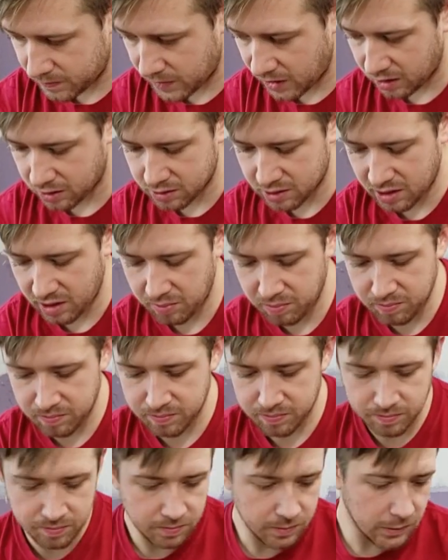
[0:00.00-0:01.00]
Actually, I'm
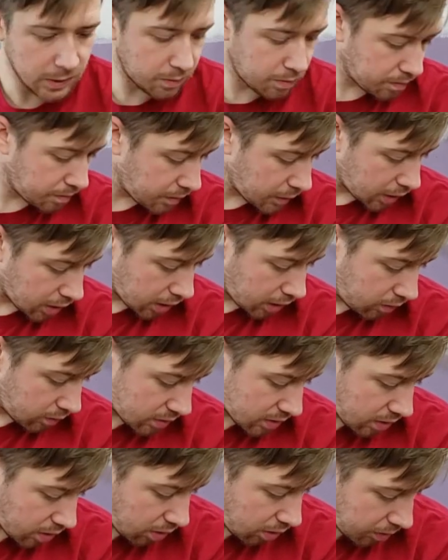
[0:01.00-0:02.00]
going to use
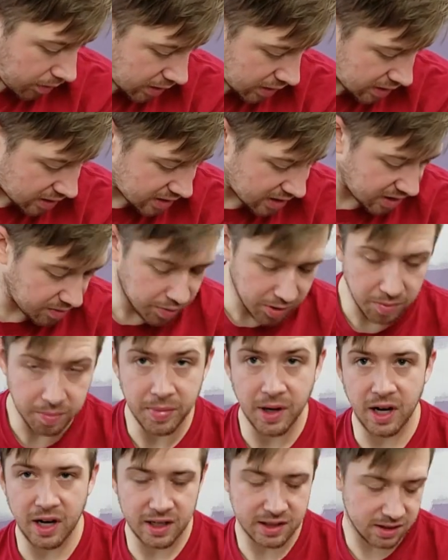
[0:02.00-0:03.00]
a little bit deeper
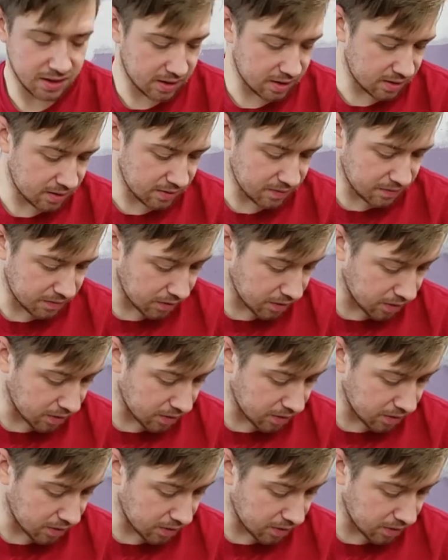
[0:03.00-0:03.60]
pots for